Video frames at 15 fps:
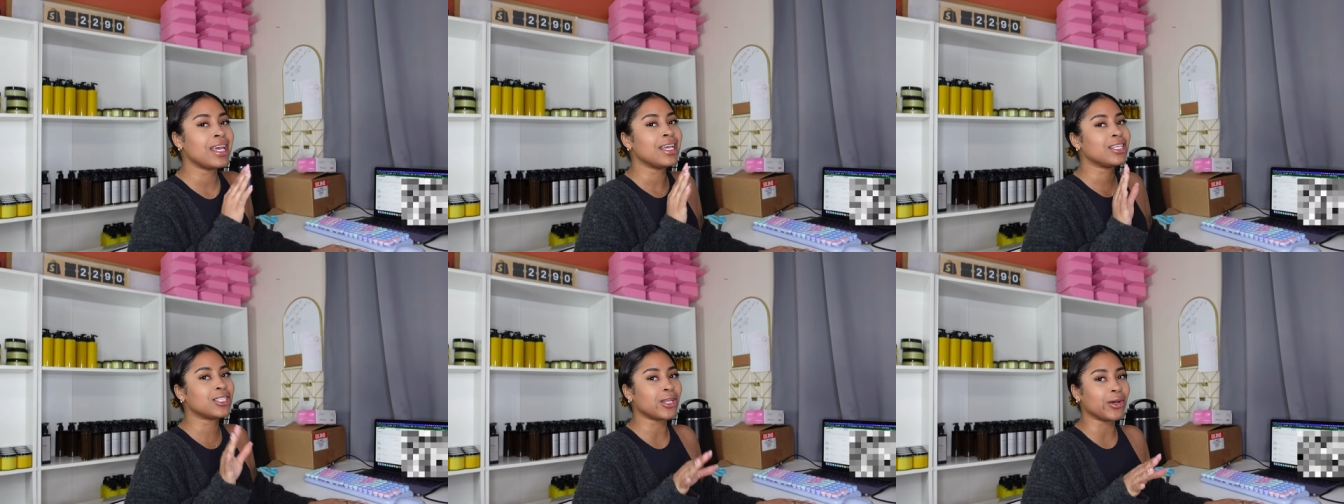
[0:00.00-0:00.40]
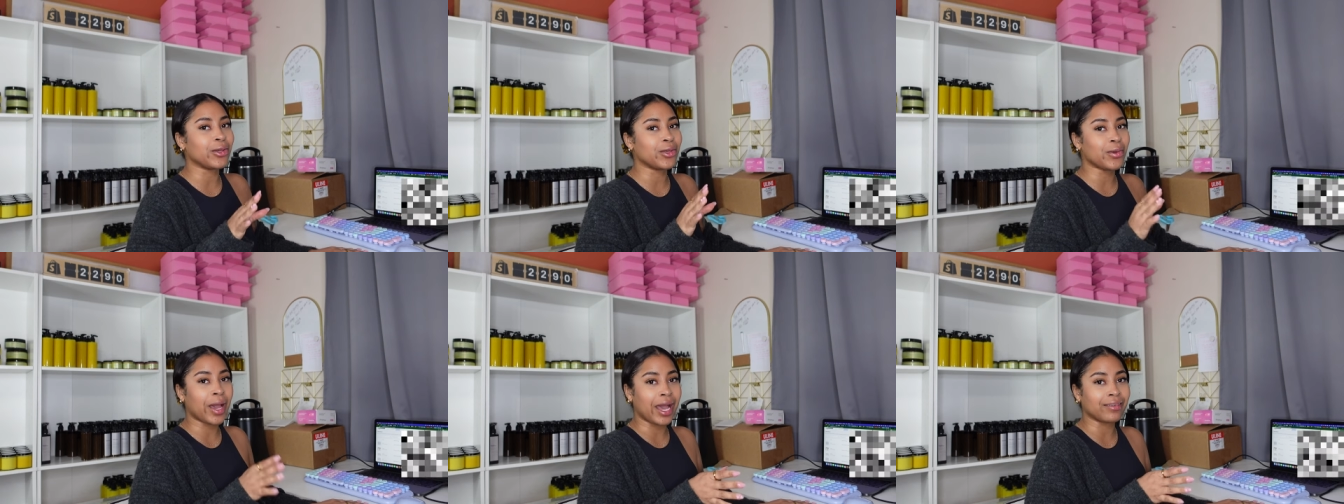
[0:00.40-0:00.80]
So
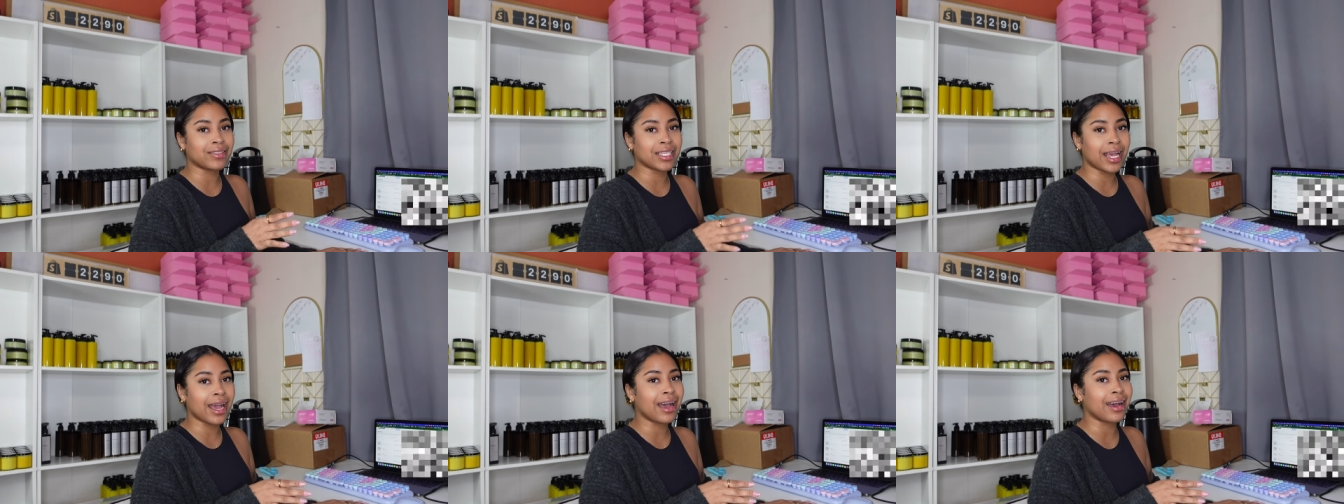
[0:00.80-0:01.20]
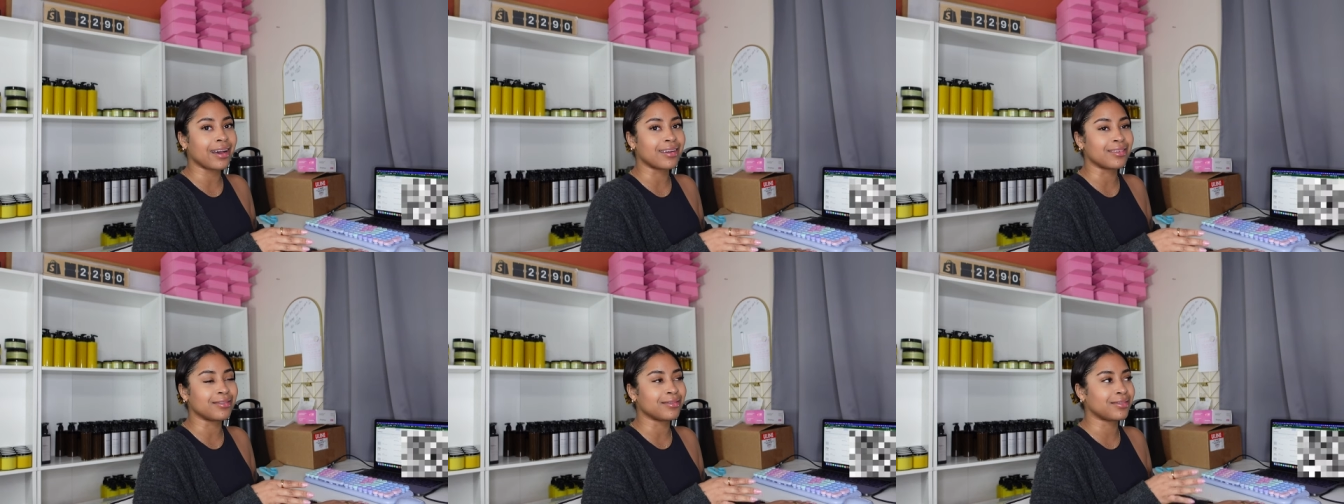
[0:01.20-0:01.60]
you have to
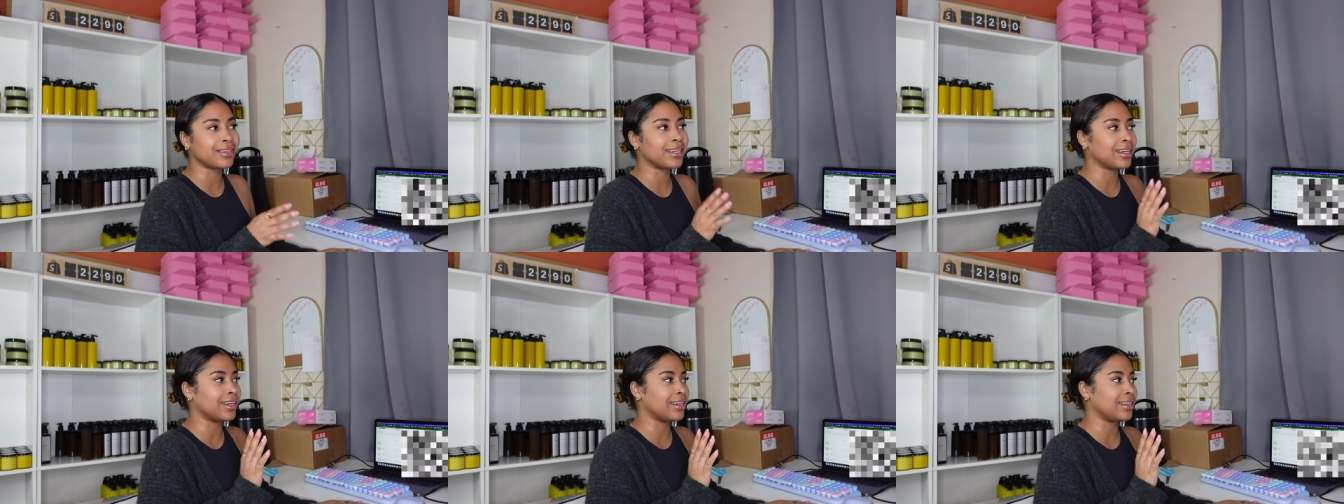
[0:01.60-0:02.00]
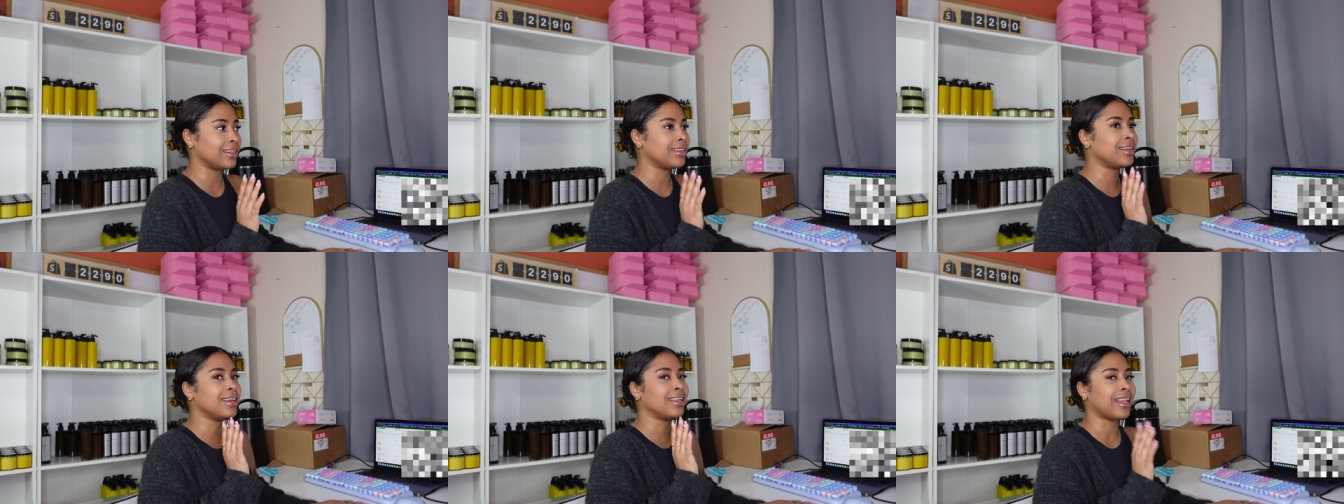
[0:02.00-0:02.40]
have
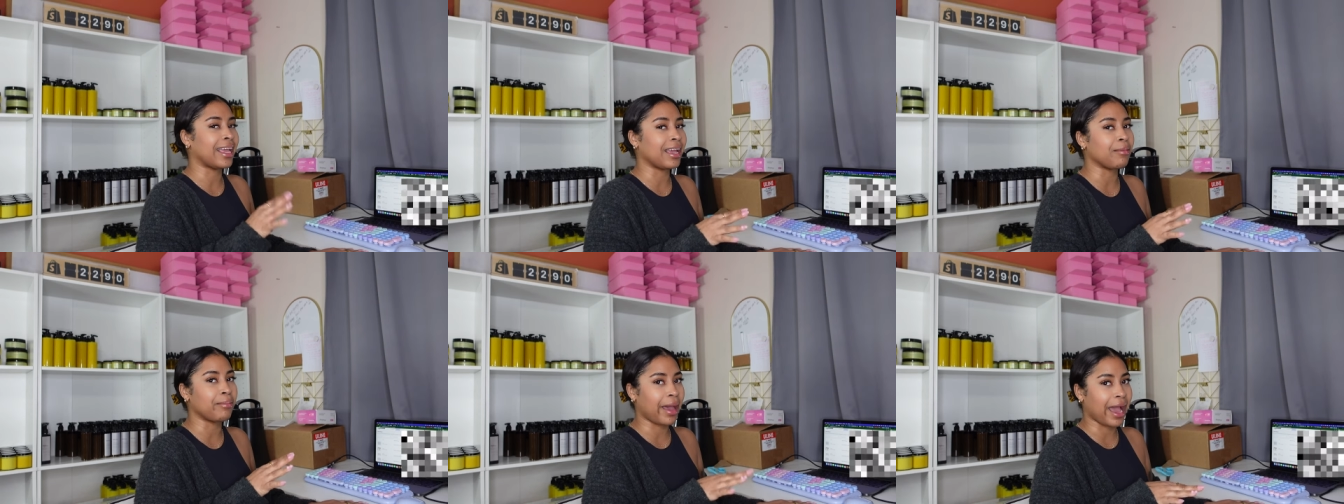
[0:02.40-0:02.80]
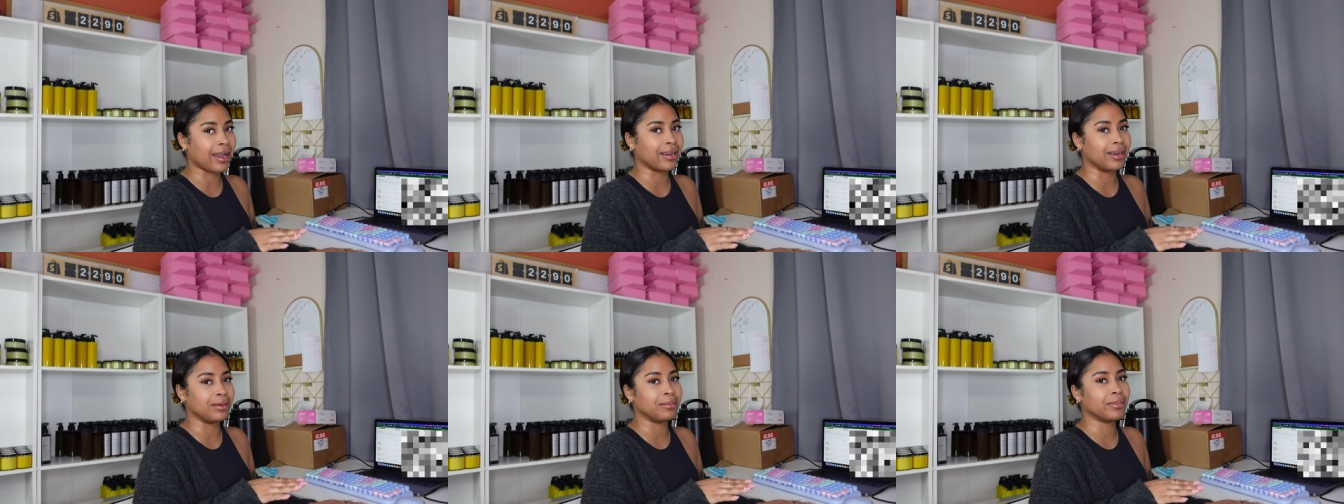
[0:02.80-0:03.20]
like
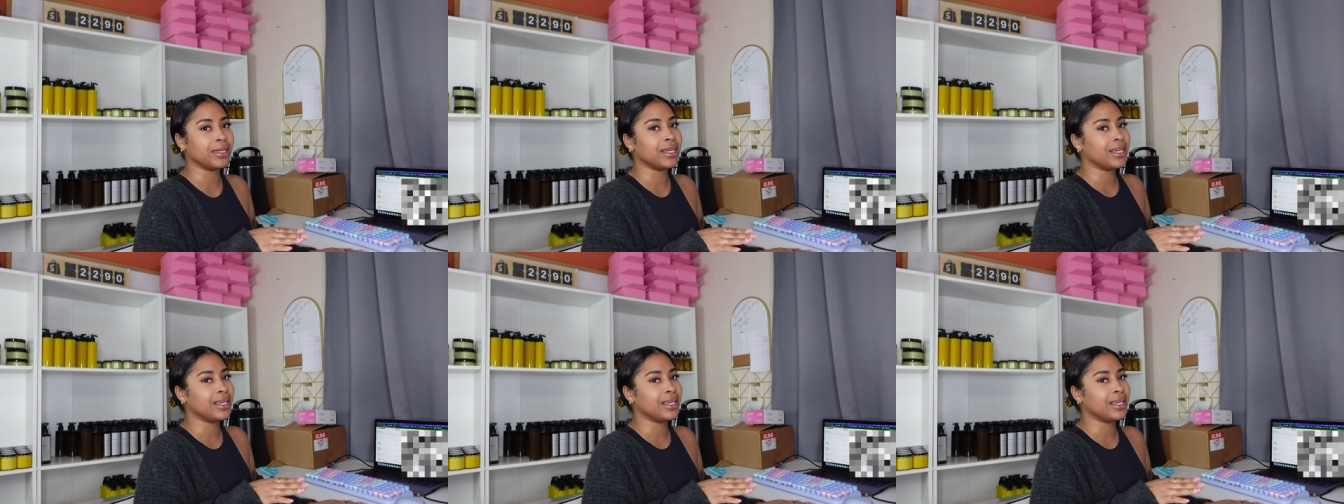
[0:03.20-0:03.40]
backup.